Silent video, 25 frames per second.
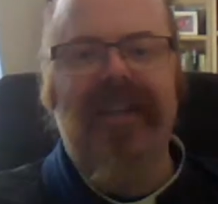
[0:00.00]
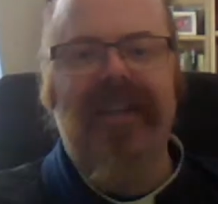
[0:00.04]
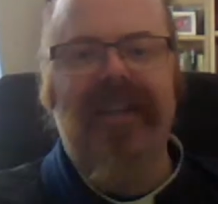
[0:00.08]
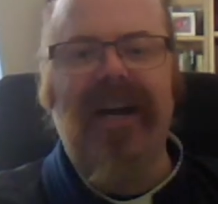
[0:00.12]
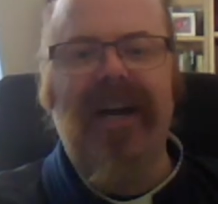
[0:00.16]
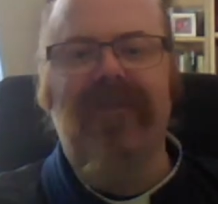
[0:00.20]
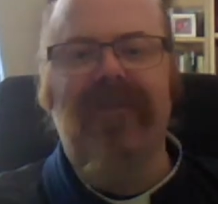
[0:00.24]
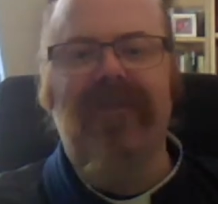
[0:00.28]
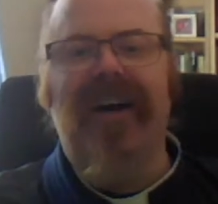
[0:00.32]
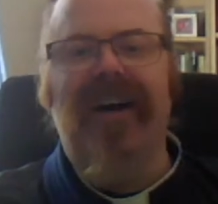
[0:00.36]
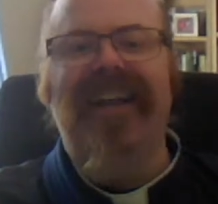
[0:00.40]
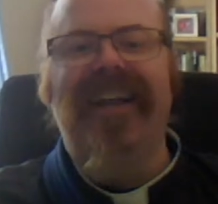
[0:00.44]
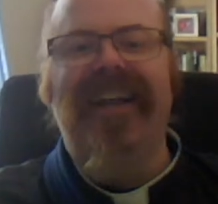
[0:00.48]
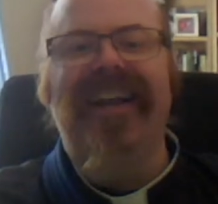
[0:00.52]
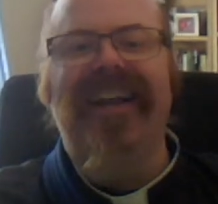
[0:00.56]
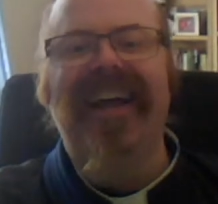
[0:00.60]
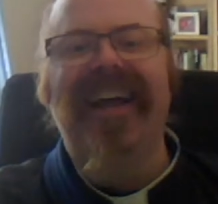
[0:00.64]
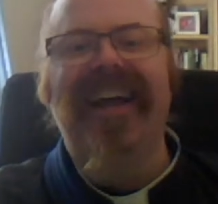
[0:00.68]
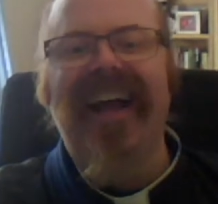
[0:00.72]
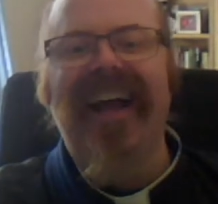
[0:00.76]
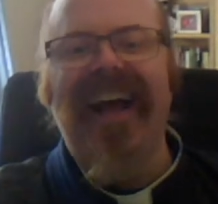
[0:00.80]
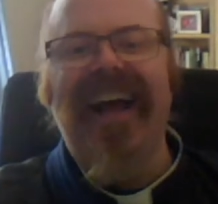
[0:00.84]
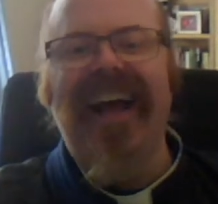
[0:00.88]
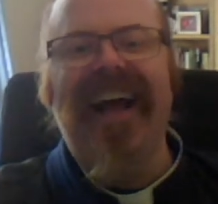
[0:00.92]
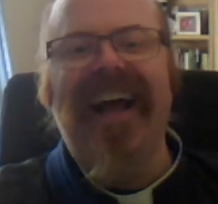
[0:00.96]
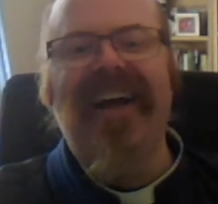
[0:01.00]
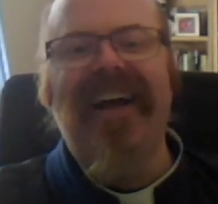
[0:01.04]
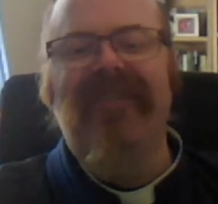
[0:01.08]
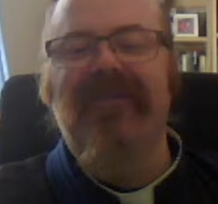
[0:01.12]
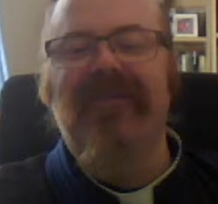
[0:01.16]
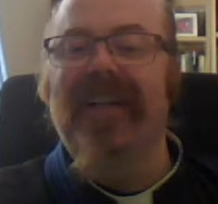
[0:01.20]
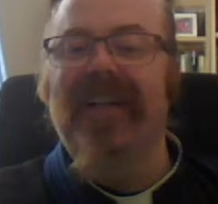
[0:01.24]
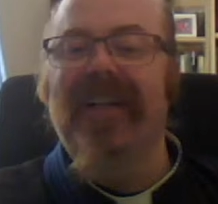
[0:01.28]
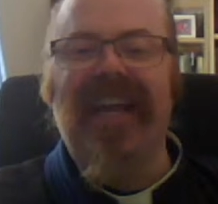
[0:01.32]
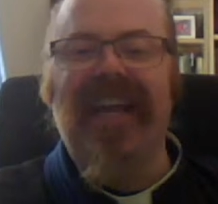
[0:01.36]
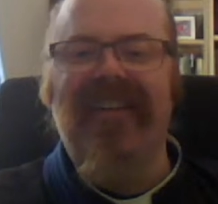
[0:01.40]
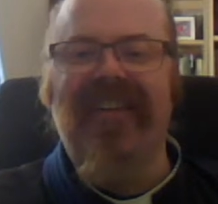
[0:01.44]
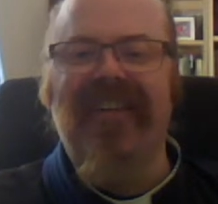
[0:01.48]
one,
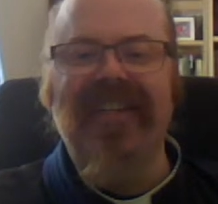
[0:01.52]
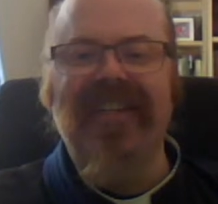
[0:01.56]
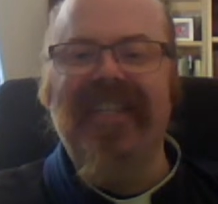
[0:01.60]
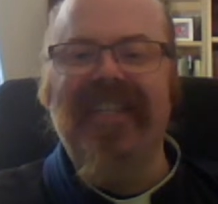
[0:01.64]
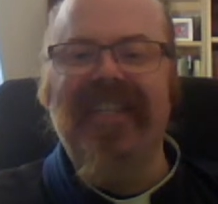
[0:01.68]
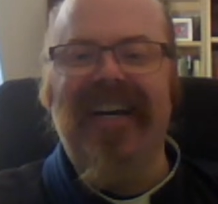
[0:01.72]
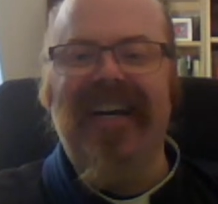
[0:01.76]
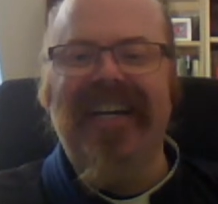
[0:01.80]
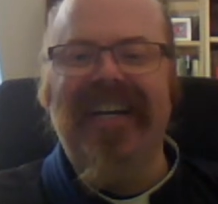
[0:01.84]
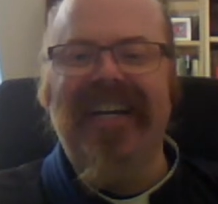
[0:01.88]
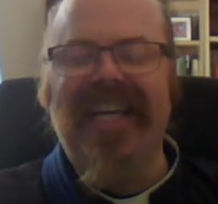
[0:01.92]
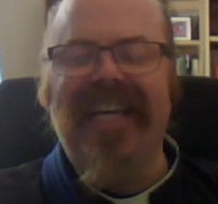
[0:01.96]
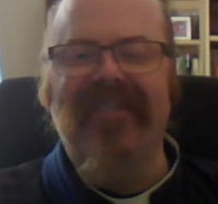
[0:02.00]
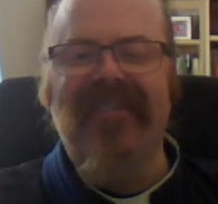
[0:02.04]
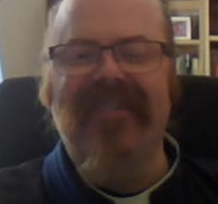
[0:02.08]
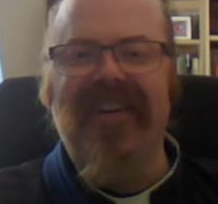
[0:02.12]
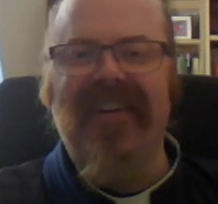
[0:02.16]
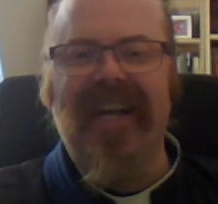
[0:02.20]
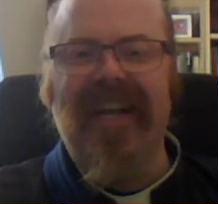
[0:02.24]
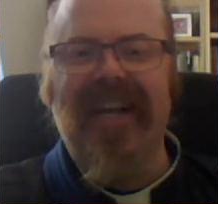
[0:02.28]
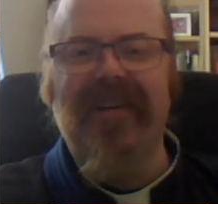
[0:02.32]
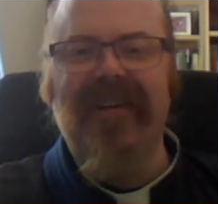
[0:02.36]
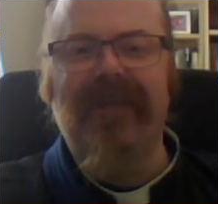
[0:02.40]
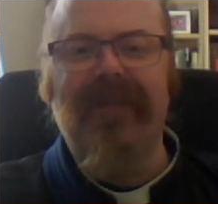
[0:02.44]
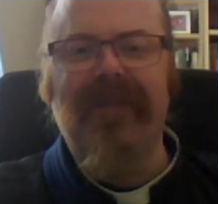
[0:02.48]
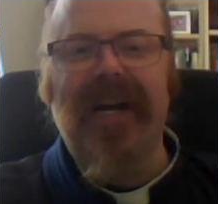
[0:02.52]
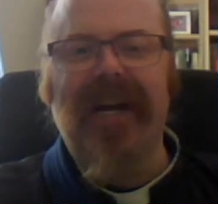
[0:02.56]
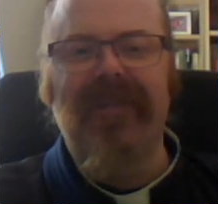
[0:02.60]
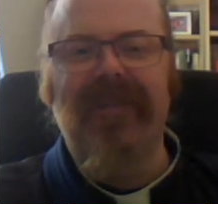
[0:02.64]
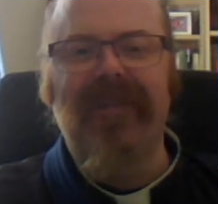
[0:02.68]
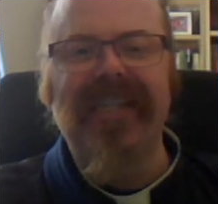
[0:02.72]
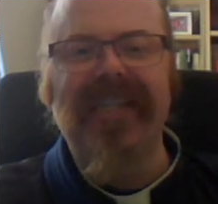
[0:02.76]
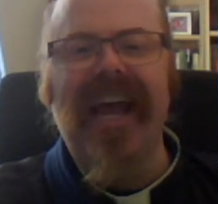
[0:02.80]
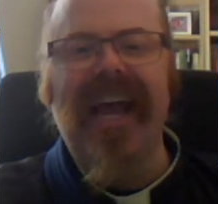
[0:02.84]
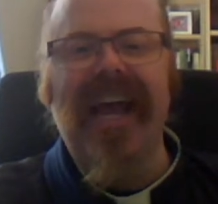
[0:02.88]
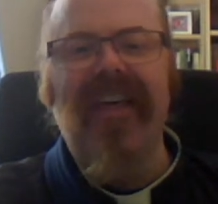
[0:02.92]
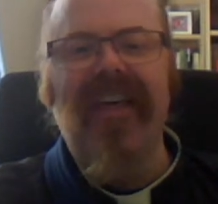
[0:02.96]
we'll get used to the idea the video is backwards.